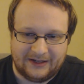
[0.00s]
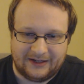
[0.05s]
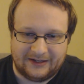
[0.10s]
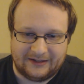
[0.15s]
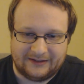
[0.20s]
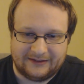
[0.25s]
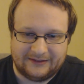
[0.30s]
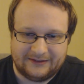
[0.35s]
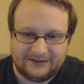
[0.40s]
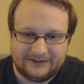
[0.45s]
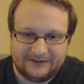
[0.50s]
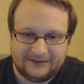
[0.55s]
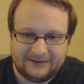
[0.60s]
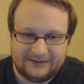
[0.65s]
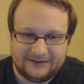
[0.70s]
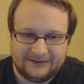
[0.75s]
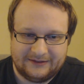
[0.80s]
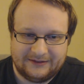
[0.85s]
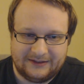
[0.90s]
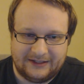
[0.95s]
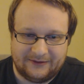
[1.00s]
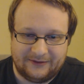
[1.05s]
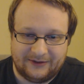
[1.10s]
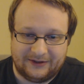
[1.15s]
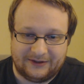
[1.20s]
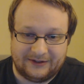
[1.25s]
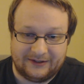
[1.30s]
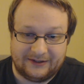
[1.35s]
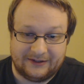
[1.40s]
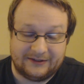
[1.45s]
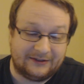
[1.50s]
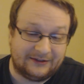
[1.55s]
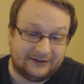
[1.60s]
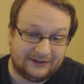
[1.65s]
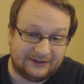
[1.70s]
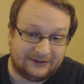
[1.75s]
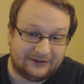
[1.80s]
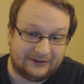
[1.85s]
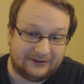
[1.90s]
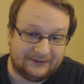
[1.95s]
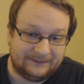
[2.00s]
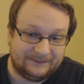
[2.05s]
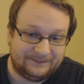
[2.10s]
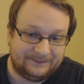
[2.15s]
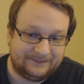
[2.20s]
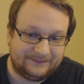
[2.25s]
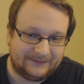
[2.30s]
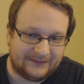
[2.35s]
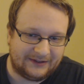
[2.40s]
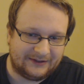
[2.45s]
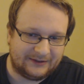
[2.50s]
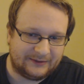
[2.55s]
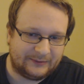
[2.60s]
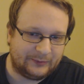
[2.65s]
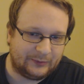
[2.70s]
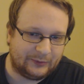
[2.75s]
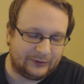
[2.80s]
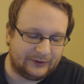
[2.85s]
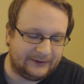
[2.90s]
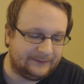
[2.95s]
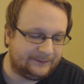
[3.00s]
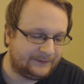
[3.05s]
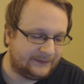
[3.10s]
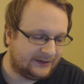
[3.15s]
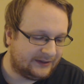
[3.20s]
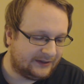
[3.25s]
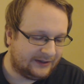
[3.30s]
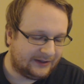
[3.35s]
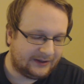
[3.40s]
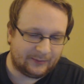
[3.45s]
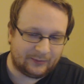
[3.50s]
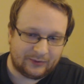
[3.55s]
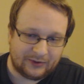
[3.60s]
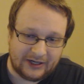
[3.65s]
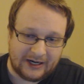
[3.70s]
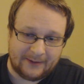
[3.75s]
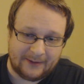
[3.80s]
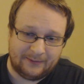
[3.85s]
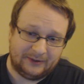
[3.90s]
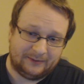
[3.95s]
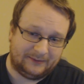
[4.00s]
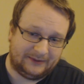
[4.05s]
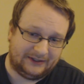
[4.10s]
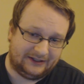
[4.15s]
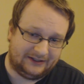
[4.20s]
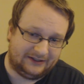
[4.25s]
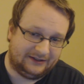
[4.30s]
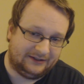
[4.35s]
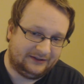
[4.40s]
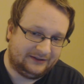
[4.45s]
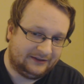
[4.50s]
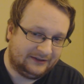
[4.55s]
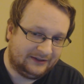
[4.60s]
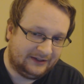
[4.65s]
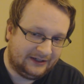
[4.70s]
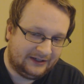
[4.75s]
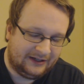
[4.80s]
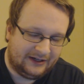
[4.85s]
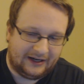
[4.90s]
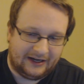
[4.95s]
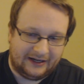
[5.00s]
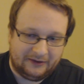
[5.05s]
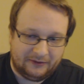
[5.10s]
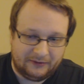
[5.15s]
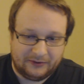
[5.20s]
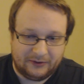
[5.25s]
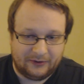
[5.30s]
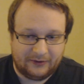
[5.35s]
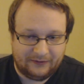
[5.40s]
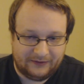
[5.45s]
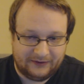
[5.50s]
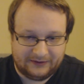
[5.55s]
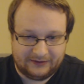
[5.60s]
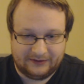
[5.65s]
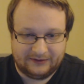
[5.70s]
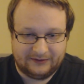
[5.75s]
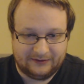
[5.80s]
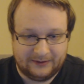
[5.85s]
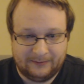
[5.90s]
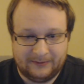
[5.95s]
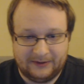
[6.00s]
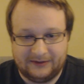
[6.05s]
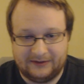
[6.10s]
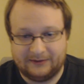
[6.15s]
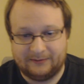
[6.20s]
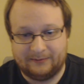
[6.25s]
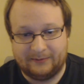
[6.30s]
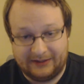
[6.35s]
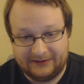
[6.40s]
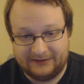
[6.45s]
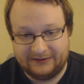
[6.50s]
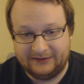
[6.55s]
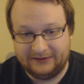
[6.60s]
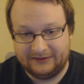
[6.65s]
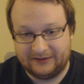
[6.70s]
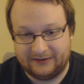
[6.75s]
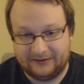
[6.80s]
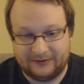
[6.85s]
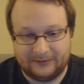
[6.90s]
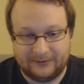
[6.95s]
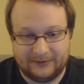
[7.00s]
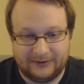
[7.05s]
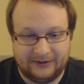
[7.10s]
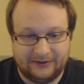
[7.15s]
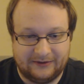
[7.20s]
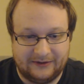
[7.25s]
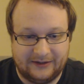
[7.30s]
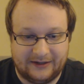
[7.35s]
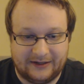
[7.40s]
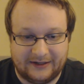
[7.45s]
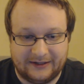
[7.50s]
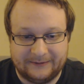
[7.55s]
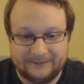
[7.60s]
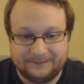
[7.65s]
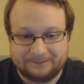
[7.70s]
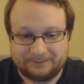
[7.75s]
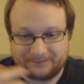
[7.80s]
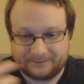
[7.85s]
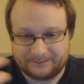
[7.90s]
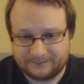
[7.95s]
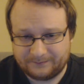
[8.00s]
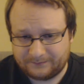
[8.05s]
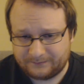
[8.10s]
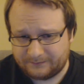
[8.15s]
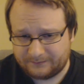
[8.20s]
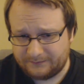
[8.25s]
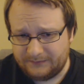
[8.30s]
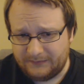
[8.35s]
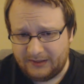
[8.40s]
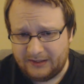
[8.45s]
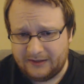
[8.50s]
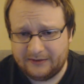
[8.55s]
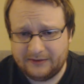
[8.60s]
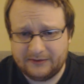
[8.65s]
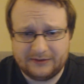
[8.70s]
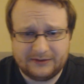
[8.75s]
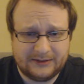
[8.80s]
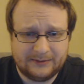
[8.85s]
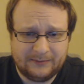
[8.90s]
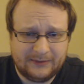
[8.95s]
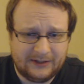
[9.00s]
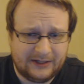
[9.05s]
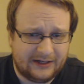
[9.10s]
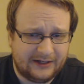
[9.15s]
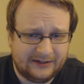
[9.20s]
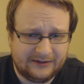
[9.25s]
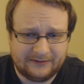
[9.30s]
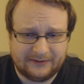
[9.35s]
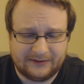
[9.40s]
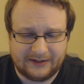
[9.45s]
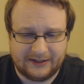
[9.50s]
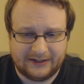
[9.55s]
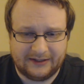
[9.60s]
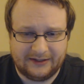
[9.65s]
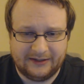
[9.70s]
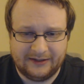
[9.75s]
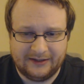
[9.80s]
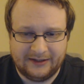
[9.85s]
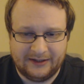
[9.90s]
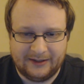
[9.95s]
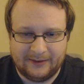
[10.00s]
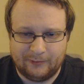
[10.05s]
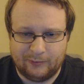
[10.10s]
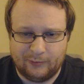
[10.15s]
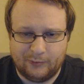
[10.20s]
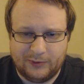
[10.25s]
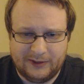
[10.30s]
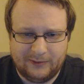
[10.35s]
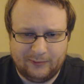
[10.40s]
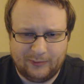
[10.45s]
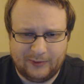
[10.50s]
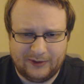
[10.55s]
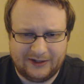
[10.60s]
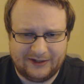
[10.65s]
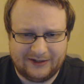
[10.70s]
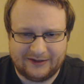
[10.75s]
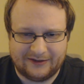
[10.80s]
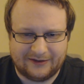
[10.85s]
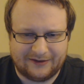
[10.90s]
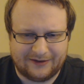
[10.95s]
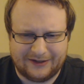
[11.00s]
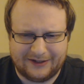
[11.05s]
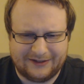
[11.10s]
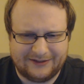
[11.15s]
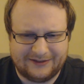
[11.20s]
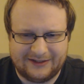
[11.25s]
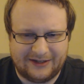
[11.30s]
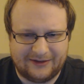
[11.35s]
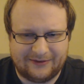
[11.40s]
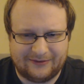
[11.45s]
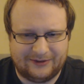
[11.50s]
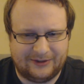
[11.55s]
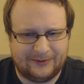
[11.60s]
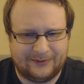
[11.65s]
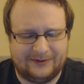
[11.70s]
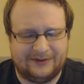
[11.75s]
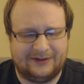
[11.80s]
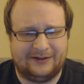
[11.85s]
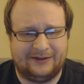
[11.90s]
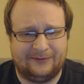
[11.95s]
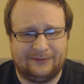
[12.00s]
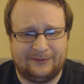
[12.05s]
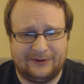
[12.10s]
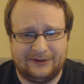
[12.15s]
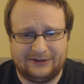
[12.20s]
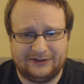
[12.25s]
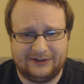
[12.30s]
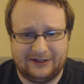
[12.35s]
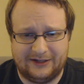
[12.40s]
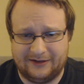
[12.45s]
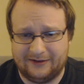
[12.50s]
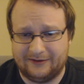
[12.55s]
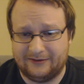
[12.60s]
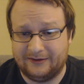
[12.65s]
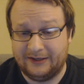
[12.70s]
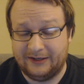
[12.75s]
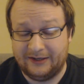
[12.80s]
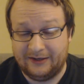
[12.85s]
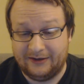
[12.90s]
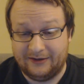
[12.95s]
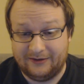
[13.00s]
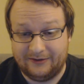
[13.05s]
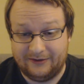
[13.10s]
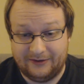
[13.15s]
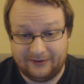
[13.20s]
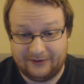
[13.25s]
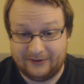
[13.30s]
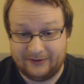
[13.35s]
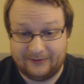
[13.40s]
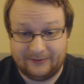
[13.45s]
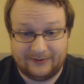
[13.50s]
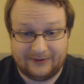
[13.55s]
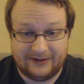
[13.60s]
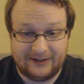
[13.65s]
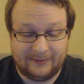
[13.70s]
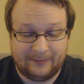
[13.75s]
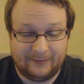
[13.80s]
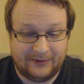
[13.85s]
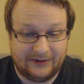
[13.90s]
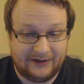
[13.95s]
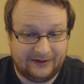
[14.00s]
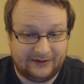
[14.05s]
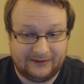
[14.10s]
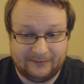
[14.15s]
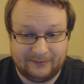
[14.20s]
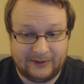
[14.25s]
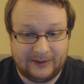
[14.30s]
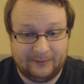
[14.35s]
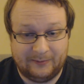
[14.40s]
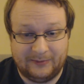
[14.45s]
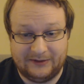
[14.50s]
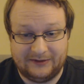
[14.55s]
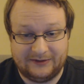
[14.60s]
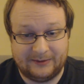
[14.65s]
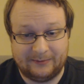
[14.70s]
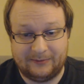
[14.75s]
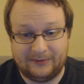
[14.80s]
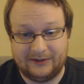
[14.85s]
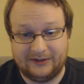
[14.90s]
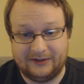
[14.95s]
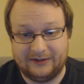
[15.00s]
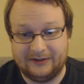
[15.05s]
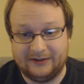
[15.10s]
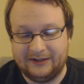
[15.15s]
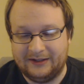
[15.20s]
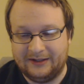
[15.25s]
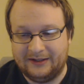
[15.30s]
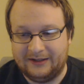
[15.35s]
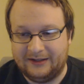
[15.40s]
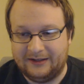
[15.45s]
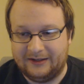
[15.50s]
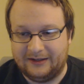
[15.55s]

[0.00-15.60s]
And everything is clearer at this point. The problem is, I don't know if this is limited to my C920 or not. There's some kind of like beeping like sound going on in one channel. Don't know why, but it might be something